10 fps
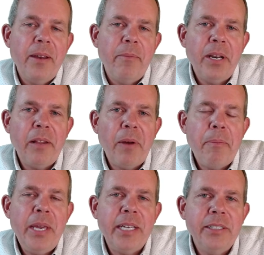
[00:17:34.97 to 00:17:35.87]
But anyway,
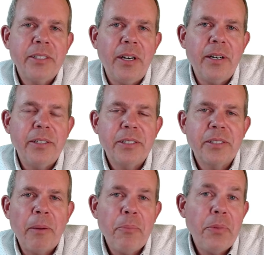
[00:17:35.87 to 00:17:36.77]
beacons are
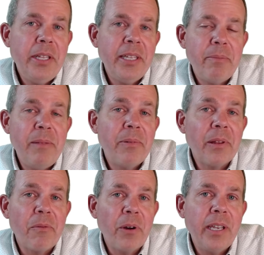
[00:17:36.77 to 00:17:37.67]
something that
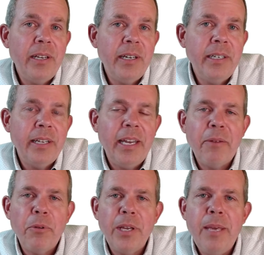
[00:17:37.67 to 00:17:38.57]
people are working on
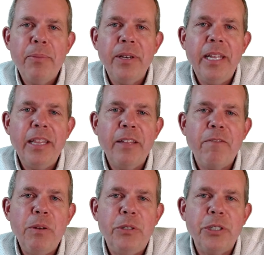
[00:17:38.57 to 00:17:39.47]
and we'll keep it in the
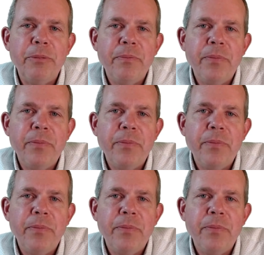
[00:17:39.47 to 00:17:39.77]
future.